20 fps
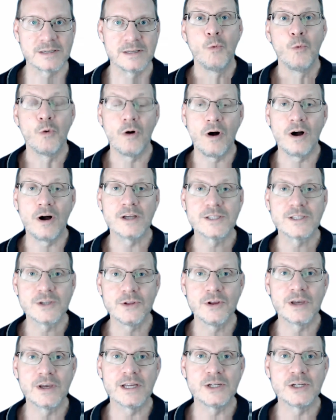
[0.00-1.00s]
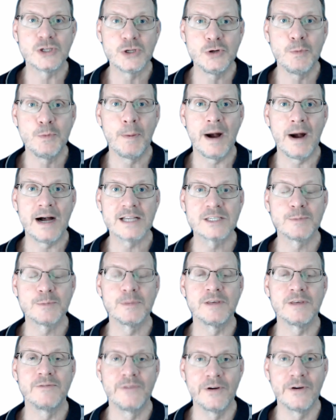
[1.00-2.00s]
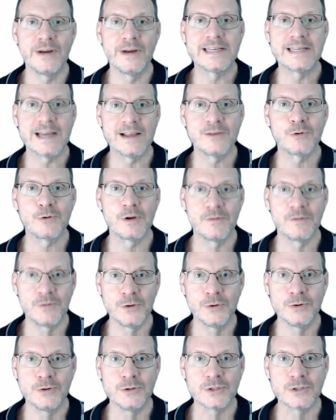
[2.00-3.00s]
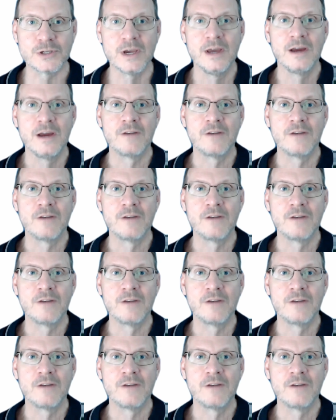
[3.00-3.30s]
We'll also look at 2 possibly very telling reviews